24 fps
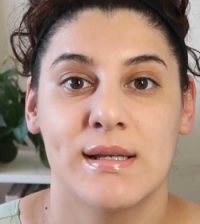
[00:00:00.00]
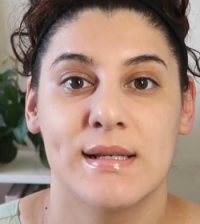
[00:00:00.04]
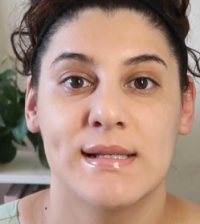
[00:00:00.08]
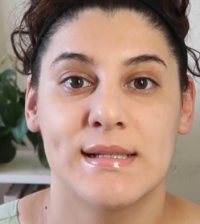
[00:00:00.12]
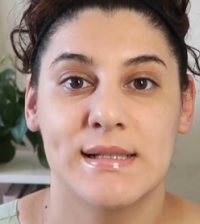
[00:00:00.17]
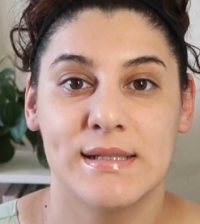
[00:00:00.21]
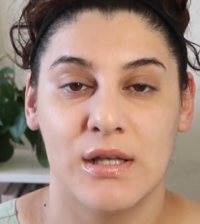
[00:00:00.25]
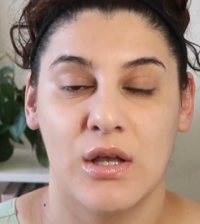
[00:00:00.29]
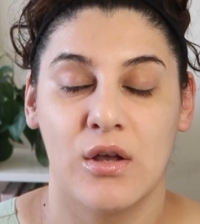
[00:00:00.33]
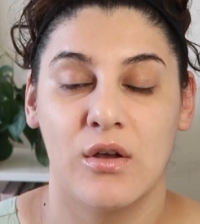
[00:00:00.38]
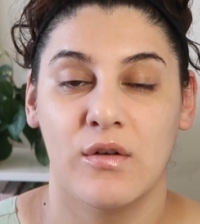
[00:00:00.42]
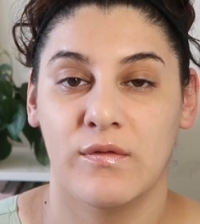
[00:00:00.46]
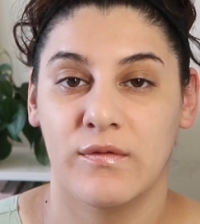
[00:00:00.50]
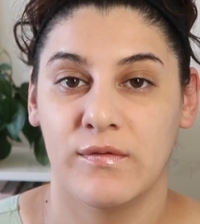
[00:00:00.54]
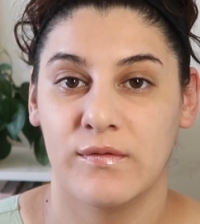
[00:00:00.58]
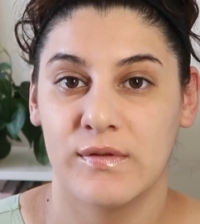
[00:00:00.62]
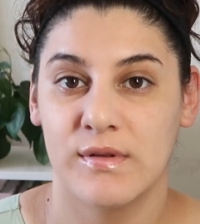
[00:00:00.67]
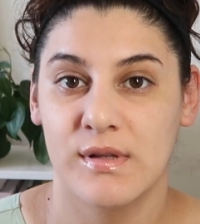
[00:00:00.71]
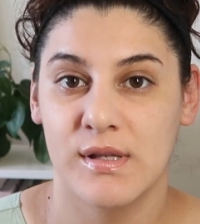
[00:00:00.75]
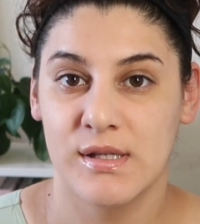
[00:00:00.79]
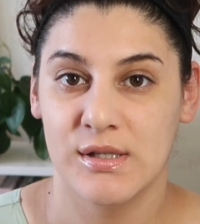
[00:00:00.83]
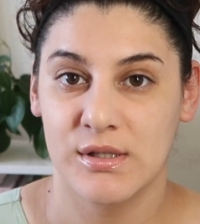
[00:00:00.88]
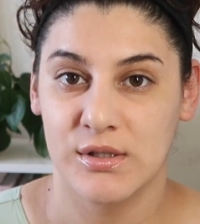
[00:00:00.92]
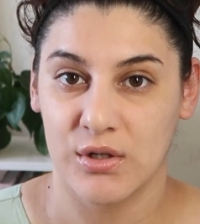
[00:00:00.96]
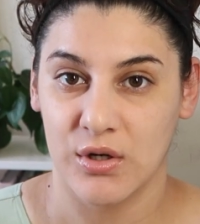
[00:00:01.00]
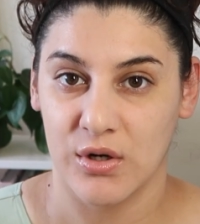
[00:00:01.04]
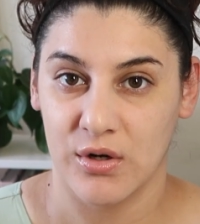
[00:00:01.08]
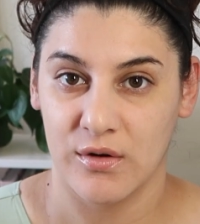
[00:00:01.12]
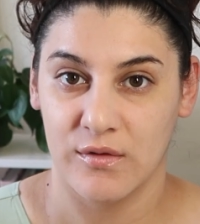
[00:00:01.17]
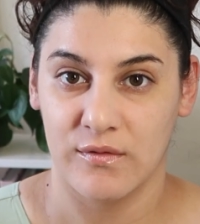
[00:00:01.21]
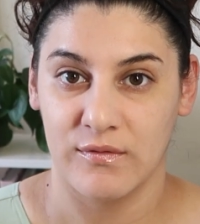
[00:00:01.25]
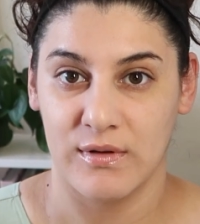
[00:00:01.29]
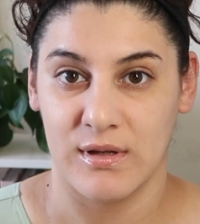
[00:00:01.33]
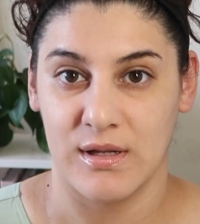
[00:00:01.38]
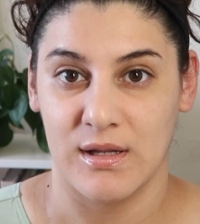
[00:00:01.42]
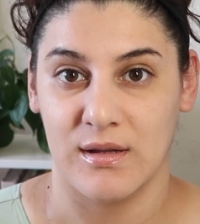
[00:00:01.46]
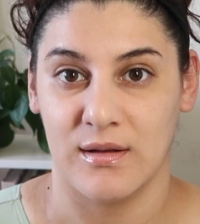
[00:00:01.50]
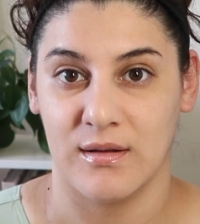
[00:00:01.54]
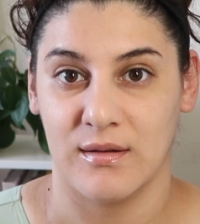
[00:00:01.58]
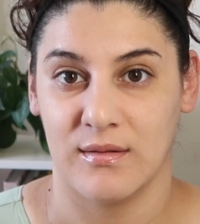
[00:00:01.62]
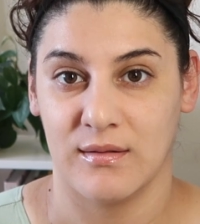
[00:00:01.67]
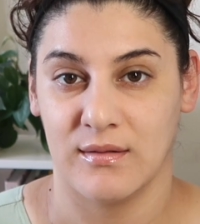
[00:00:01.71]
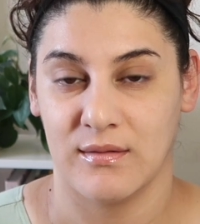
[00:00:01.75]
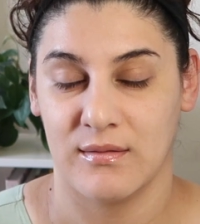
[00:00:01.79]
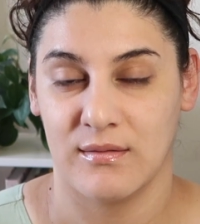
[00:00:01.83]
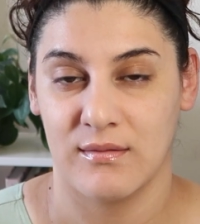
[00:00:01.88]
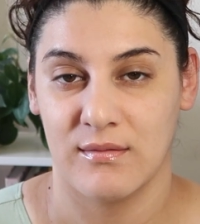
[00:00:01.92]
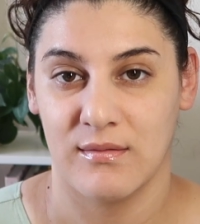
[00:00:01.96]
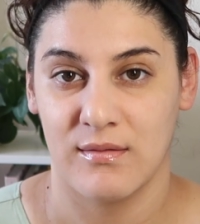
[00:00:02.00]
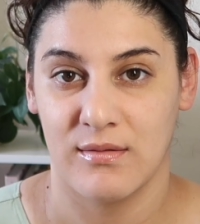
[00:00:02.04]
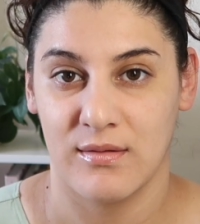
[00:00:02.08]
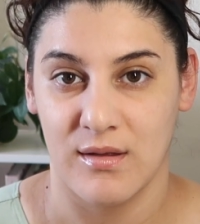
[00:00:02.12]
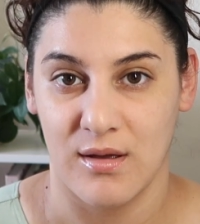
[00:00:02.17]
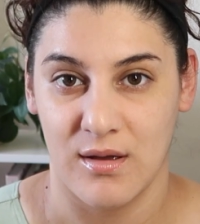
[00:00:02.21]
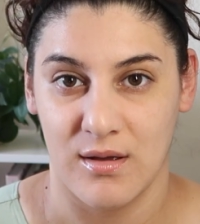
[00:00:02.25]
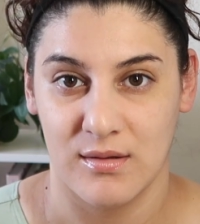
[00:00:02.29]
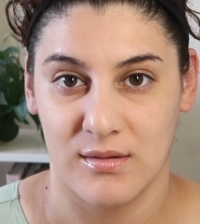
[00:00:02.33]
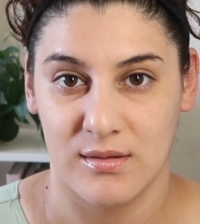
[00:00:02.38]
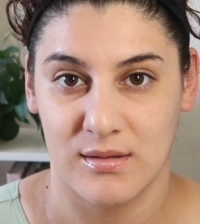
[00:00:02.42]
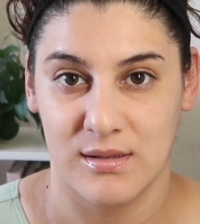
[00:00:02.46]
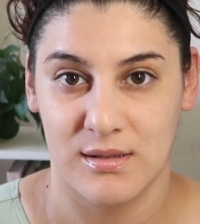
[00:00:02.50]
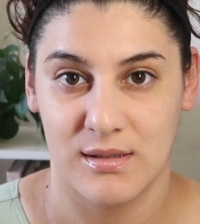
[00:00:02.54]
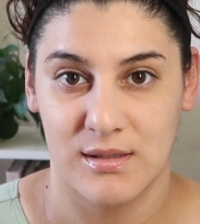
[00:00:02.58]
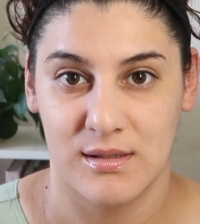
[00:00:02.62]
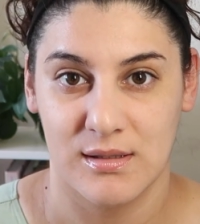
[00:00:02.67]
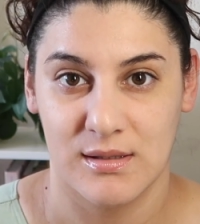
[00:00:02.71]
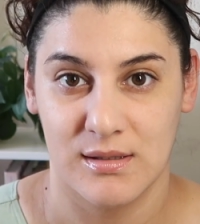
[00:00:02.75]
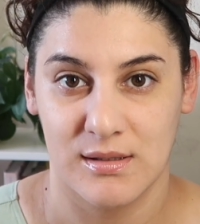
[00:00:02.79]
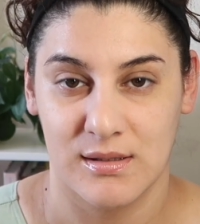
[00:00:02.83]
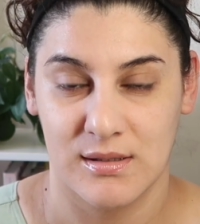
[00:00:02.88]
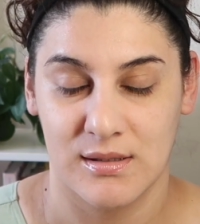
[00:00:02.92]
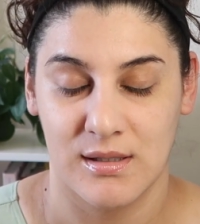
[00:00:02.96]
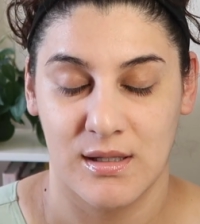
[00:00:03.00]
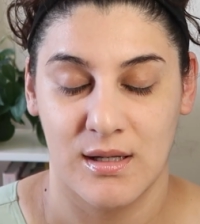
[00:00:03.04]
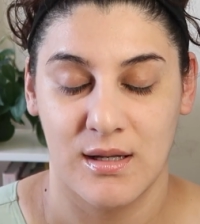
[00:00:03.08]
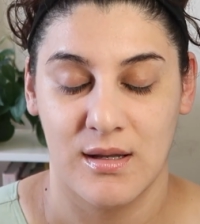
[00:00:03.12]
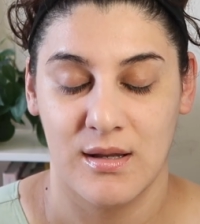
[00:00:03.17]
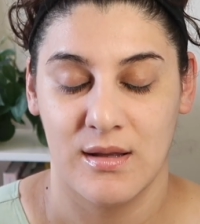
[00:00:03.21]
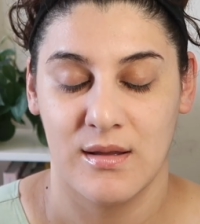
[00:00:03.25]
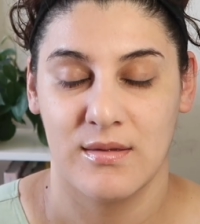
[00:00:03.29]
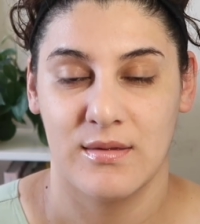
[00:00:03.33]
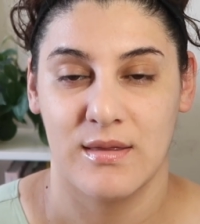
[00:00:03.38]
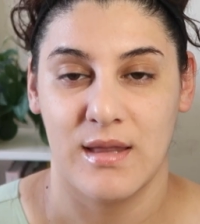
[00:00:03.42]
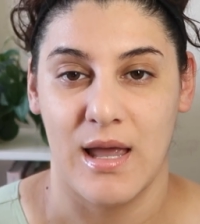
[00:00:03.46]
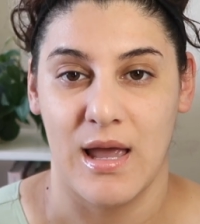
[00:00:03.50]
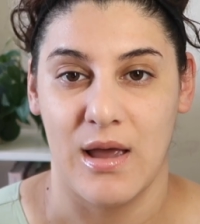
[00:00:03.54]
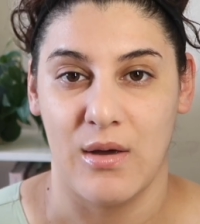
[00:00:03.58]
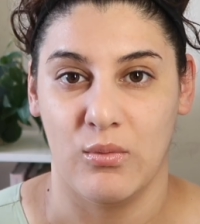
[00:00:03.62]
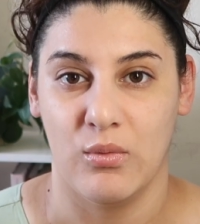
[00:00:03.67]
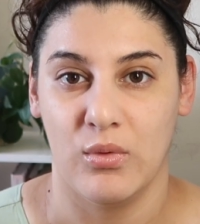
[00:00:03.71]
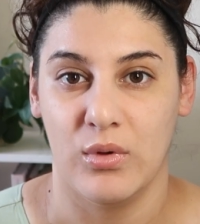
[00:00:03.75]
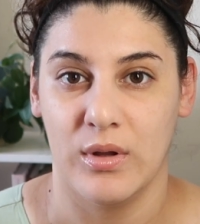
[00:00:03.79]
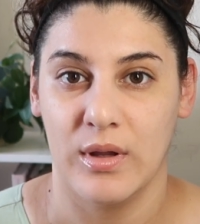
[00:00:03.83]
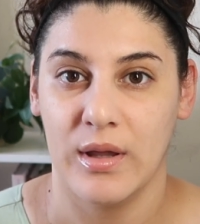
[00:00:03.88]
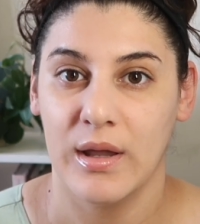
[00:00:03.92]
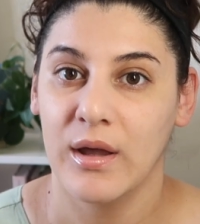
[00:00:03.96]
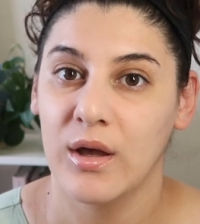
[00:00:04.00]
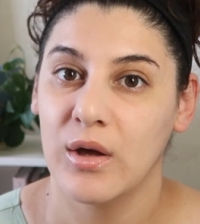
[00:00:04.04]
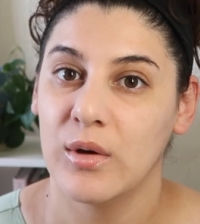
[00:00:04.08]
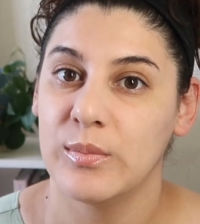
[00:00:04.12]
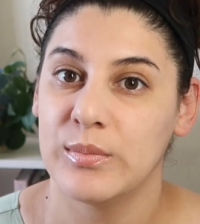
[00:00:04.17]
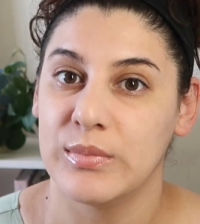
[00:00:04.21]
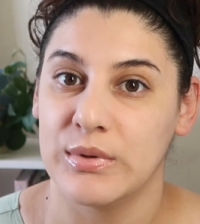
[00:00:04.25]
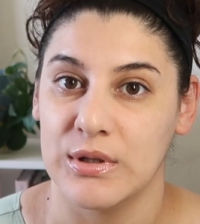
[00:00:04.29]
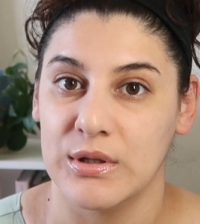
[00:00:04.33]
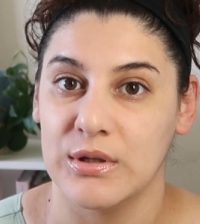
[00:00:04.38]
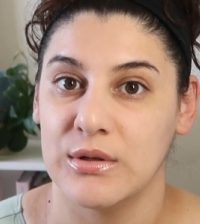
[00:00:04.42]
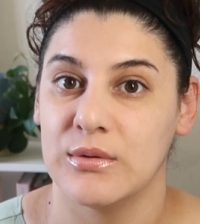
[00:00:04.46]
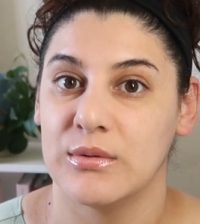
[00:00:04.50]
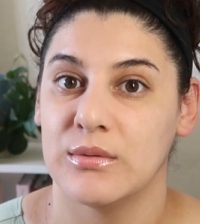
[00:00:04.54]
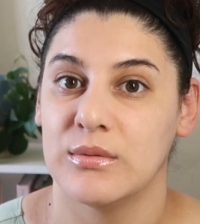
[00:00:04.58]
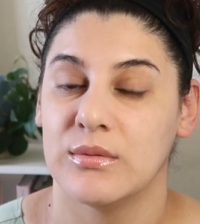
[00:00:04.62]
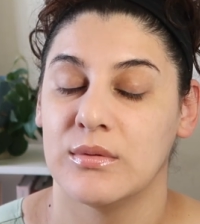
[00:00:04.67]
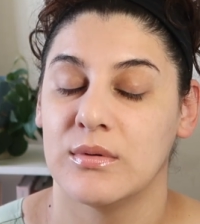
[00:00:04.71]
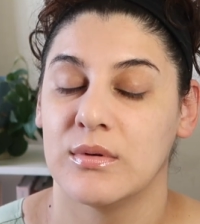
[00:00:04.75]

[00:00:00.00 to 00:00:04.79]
self-serving thoughts that will help you